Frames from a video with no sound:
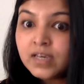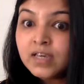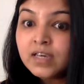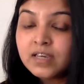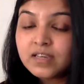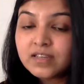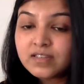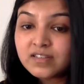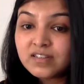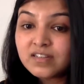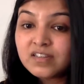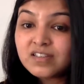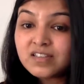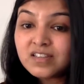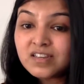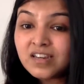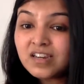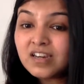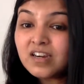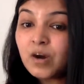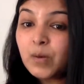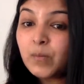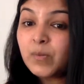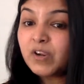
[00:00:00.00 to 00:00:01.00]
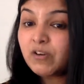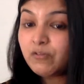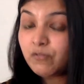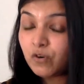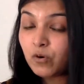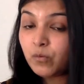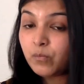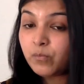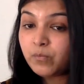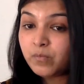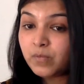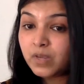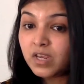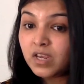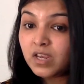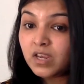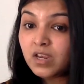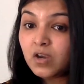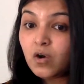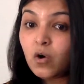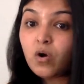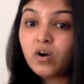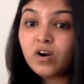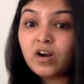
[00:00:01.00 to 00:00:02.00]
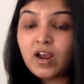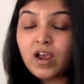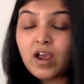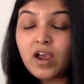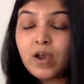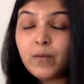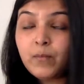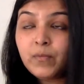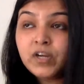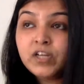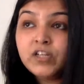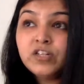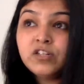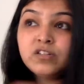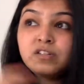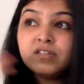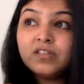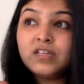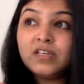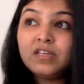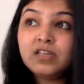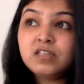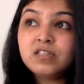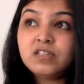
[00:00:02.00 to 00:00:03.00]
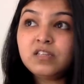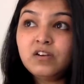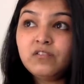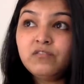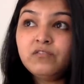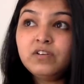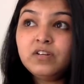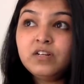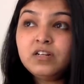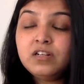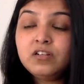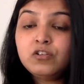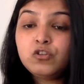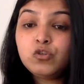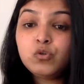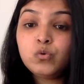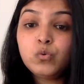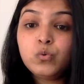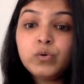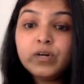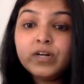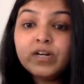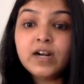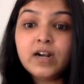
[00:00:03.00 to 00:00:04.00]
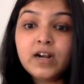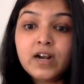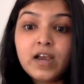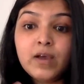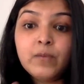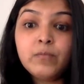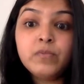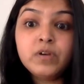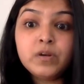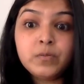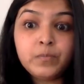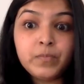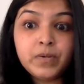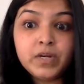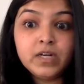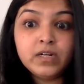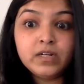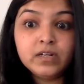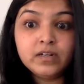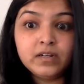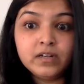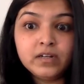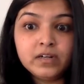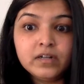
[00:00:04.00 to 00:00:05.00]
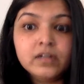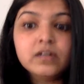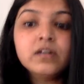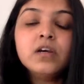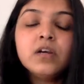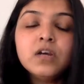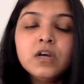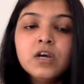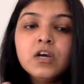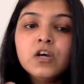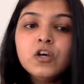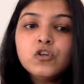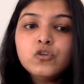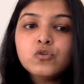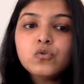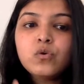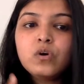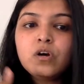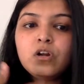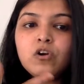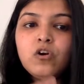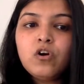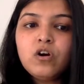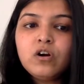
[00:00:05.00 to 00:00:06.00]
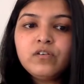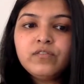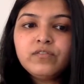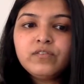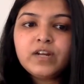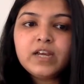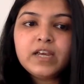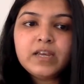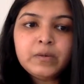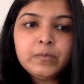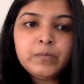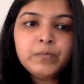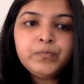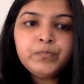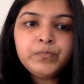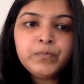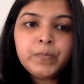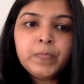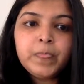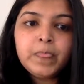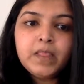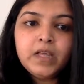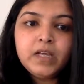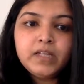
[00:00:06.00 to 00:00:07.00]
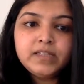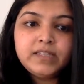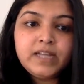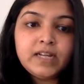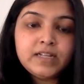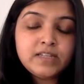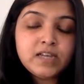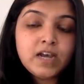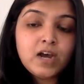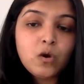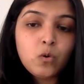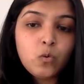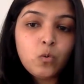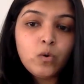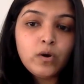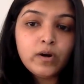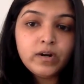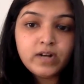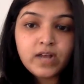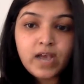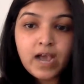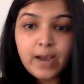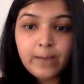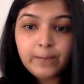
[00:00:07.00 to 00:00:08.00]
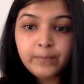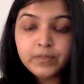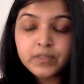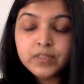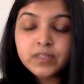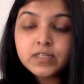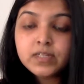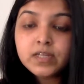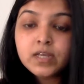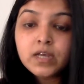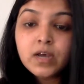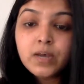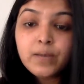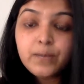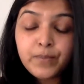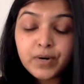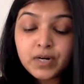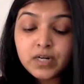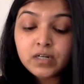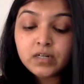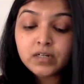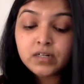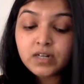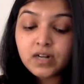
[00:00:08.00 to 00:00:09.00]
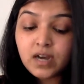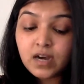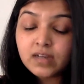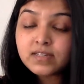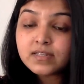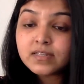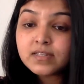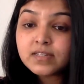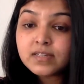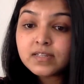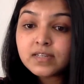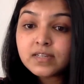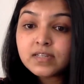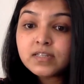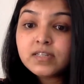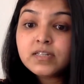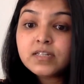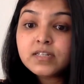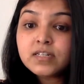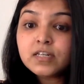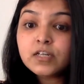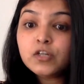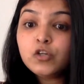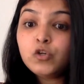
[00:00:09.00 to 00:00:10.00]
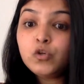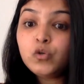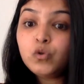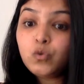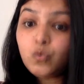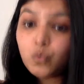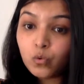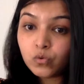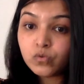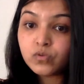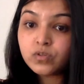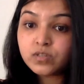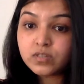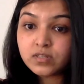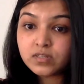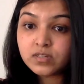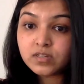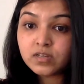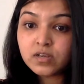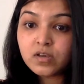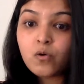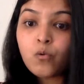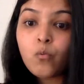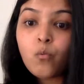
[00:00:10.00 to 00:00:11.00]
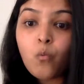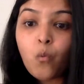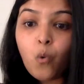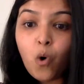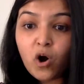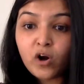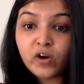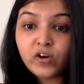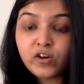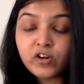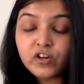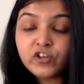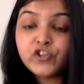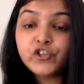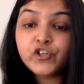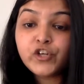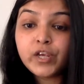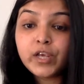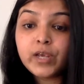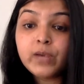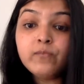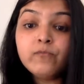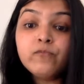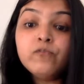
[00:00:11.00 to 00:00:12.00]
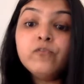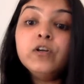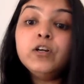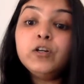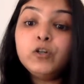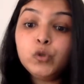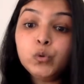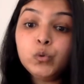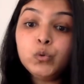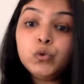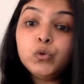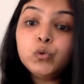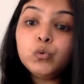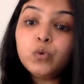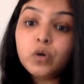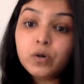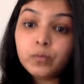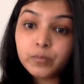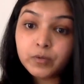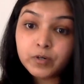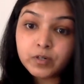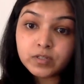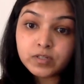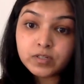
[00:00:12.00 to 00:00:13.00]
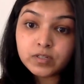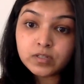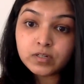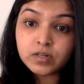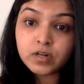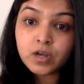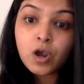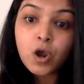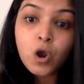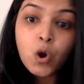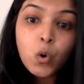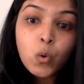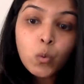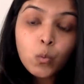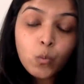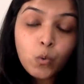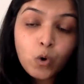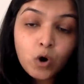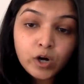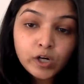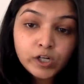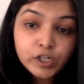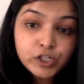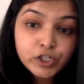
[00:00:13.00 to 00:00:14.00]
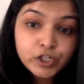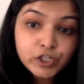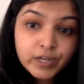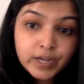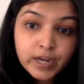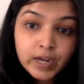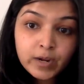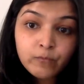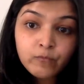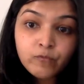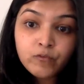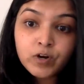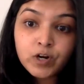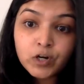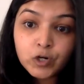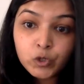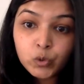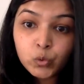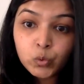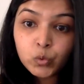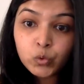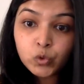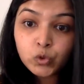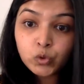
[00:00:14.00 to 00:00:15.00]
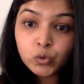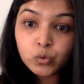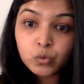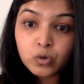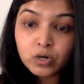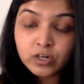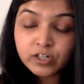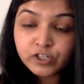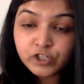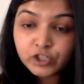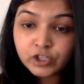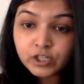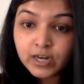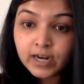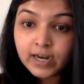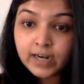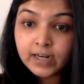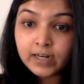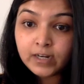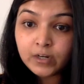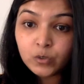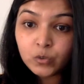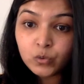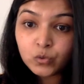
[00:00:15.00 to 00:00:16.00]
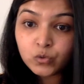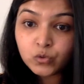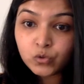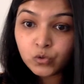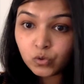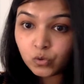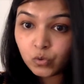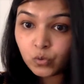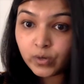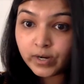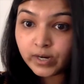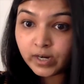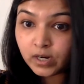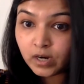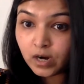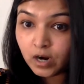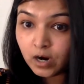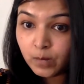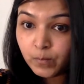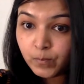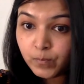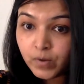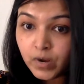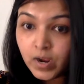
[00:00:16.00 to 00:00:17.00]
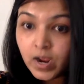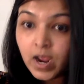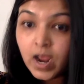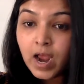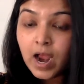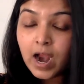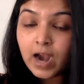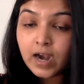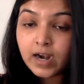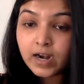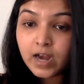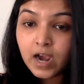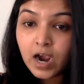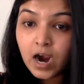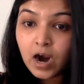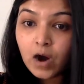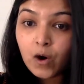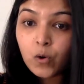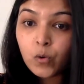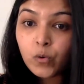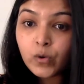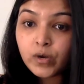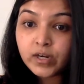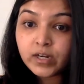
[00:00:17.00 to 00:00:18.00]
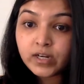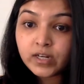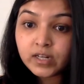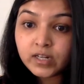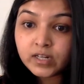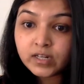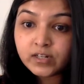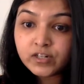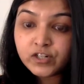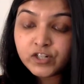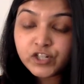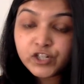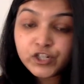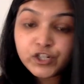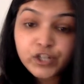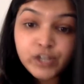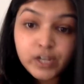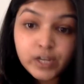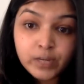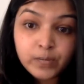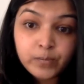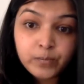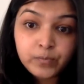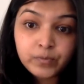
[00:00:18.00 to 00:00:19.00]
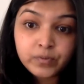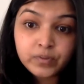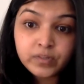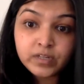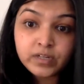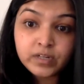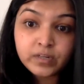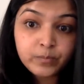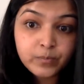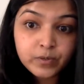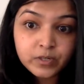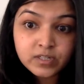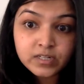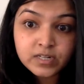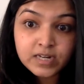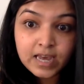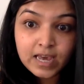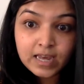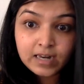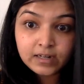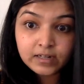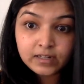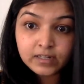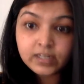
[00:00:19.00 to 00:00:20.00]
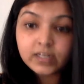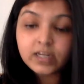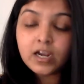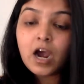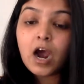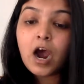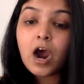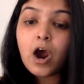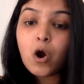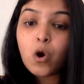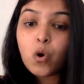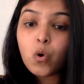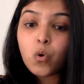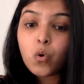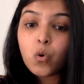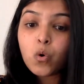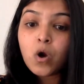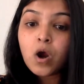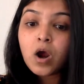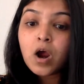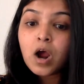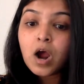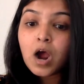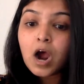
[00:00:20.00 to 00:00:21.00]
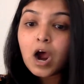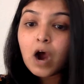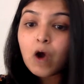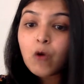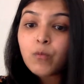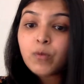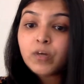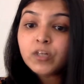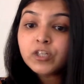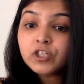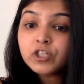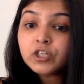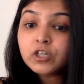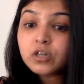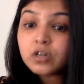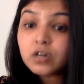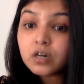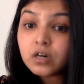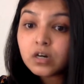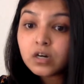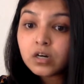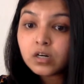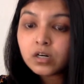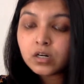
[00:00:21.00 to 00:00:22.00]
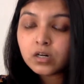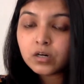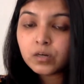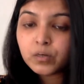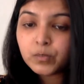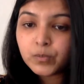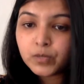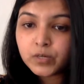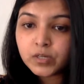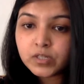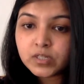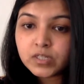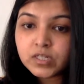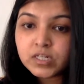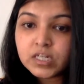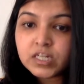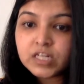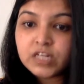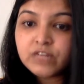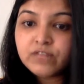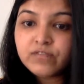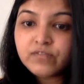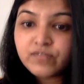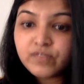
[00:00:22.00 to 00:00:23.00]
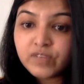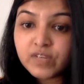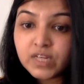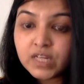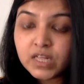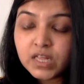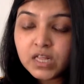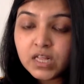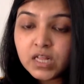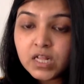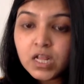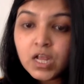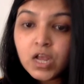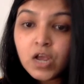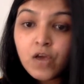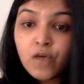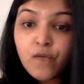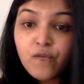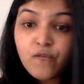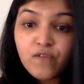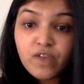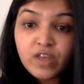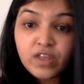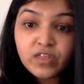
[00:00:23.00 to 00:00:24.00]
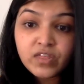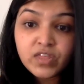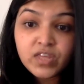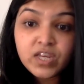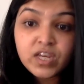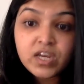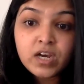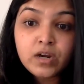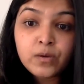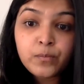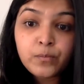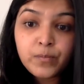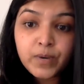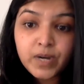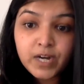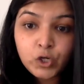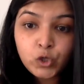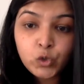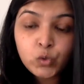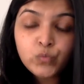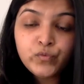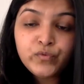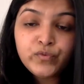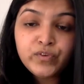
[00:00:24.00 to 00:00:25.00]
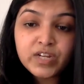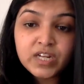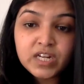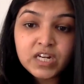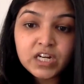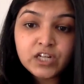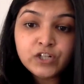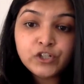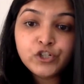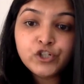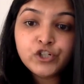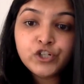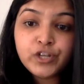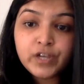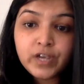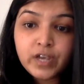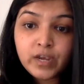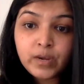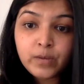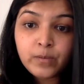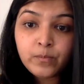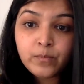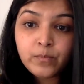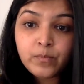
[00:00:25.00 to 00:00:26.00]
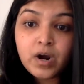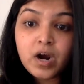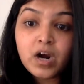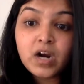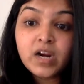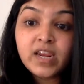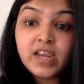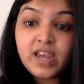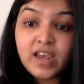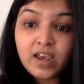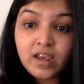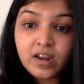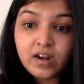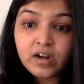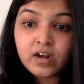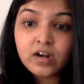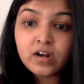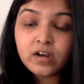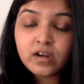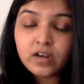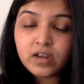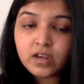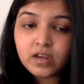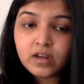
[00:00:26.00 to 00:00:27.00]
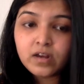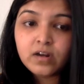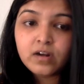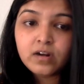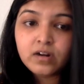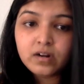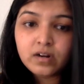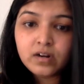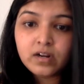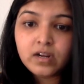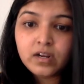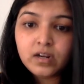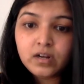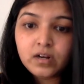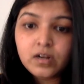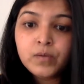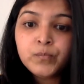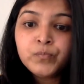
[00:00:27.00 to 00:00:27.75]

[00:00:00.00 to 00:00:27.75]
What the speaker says: Is this thing coming from me, or am I just seeing someone else do it and I'm repeating it? So a lot of time, that's how it happens. But a narcissist knows what shame will do to a person, what shame will do to a child who's growing up, and how it can shape their personality, how much hurt a person can feel when they are made to feel ashamed again and again and again.